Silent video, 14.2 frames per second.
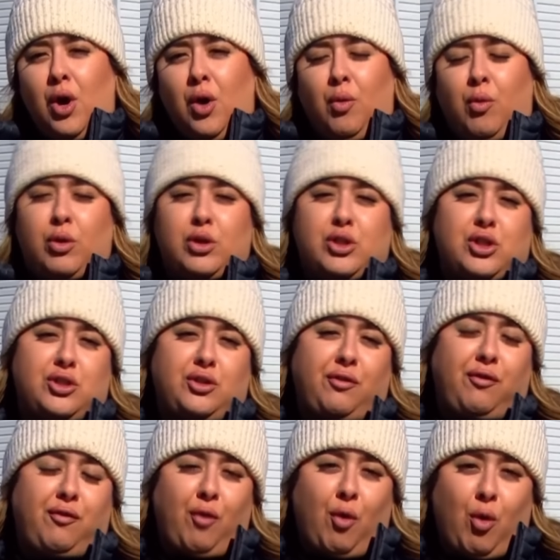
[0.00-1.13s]
were just
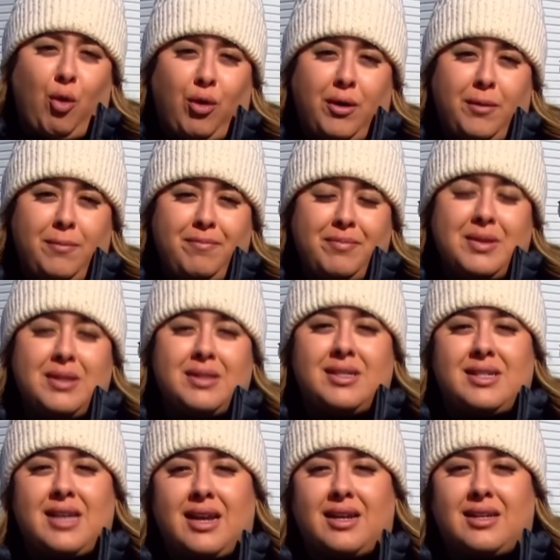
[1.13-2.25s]
4,
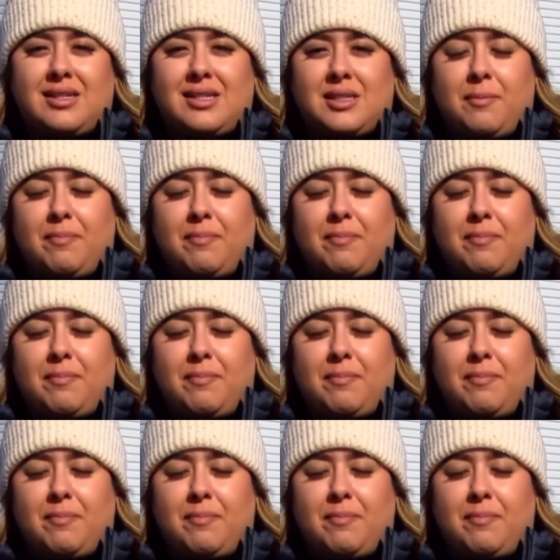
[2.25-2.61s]
6,